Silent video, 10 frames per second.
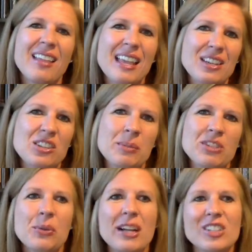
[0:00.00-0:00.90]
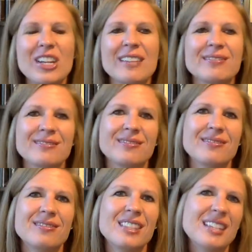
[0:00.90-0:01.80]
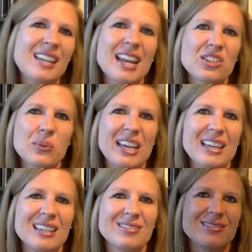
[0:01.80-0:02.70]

Thank you so much for watching. See you next week.